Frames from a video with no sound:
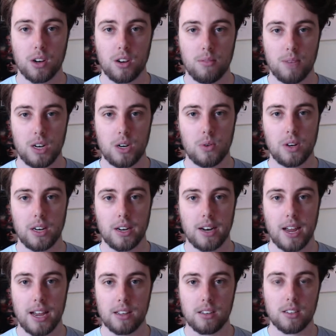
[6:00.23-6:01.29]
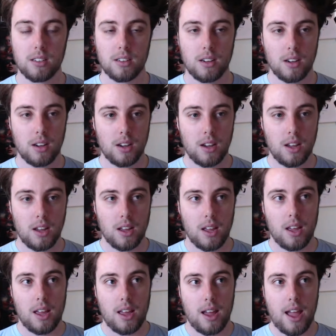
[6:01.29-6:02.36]
I'm not going to be doing it as
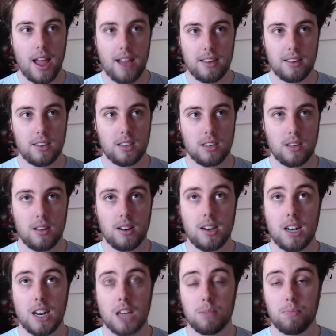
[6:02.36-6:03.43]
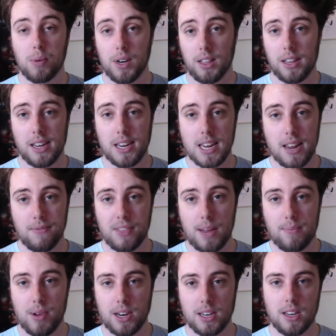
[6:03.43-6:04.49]
as desperately, if
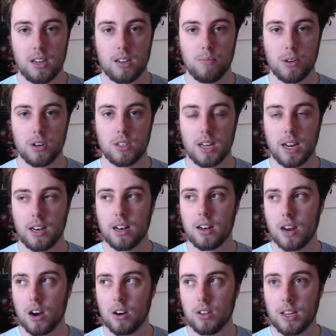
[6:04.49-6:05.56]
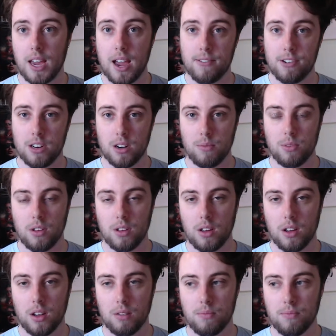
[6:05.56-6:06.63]
that makes sense, because I currently have a job.
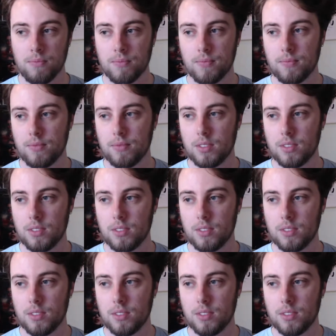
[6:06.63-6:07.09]
Um,